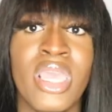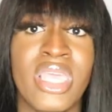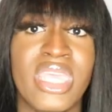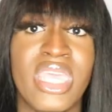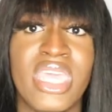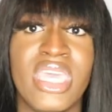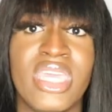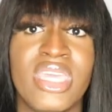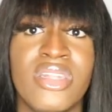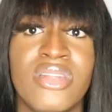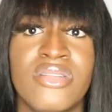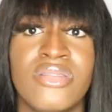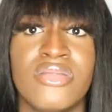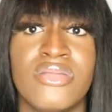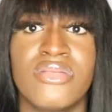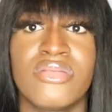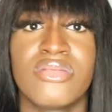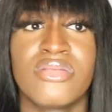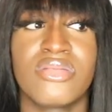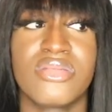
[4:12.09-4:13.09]

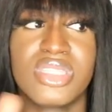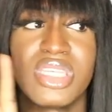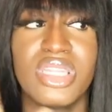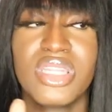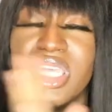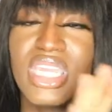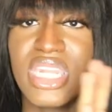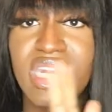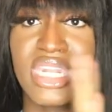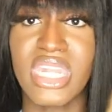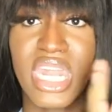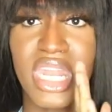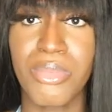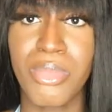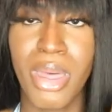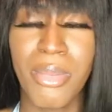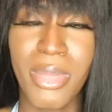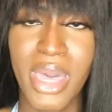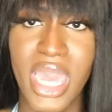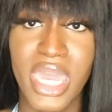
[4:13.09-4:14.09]
getting deleted out of
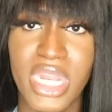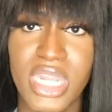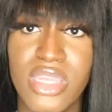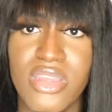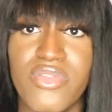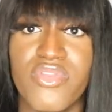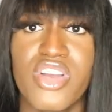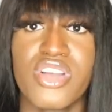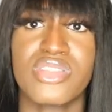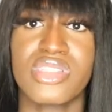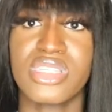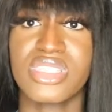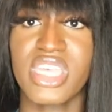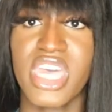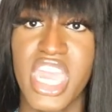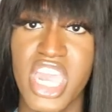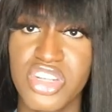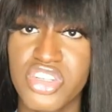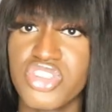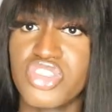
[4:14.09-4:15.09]
my body versus the
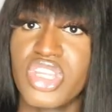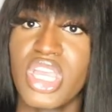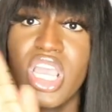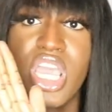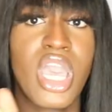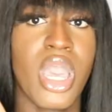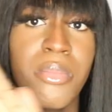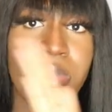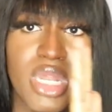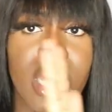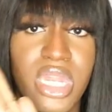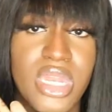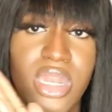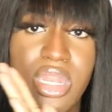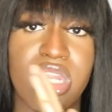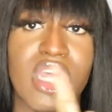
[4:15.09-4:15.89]
estrogen coming in.